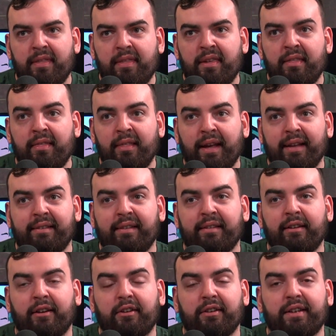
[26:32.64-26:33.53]
that's the
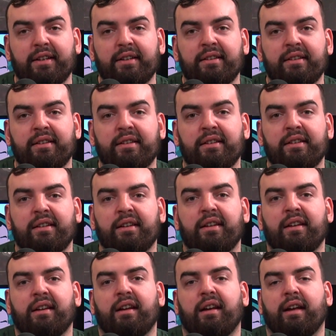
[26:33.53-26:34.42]
target.
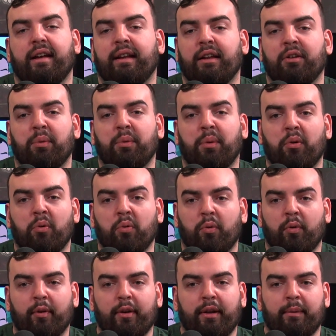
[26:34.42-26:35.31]
And as we
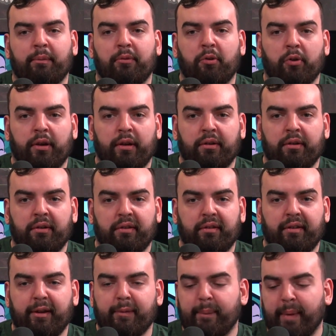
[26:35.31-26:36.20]
go on, I'm going to just
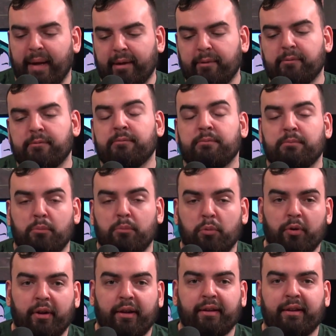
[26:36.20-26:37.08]
get back
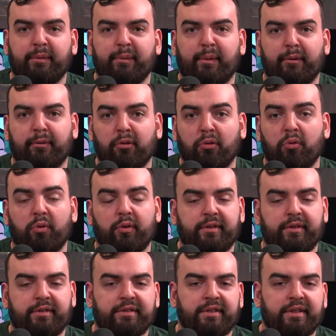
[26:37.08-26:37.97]
more into my flow,
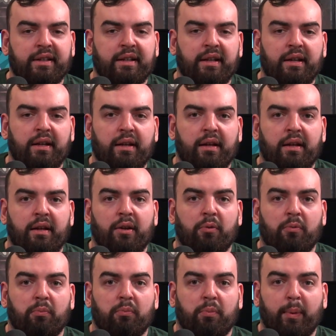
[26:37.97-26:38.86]
and
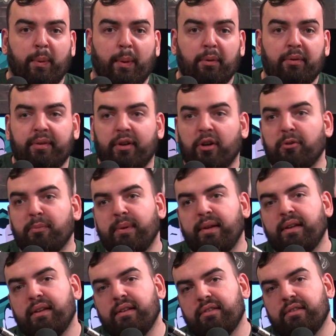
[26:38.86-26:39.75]
we will still
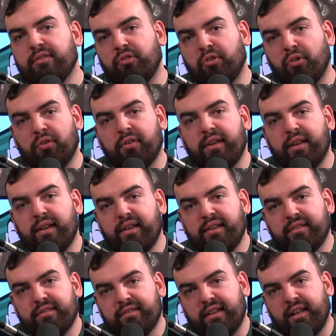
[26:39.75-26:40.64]
be Tuesday.
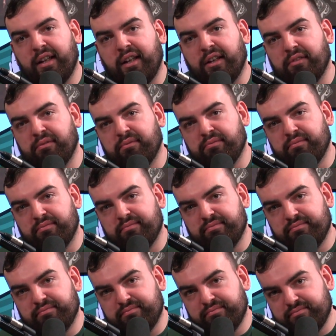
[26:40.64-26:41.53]
Um,
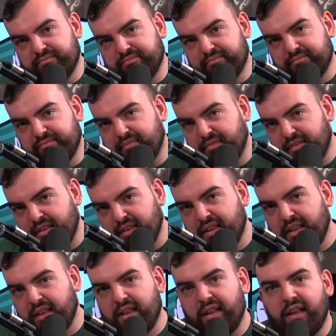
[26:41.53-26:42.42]

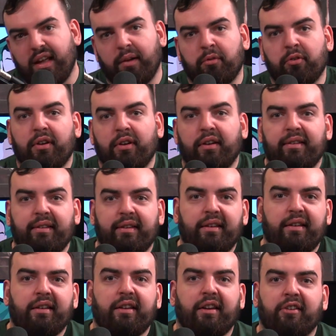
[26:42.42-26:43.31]
I'm going to
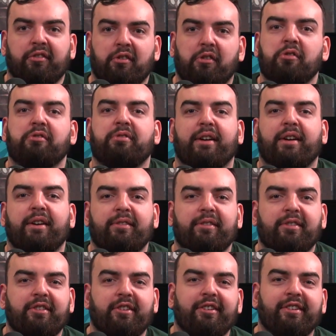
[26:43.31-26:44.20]
say around five
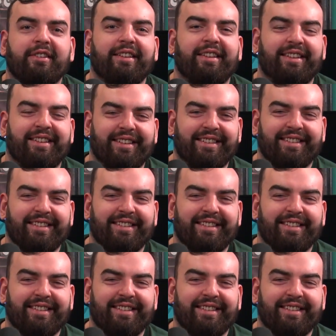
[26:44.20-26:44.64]
o'clock, uh,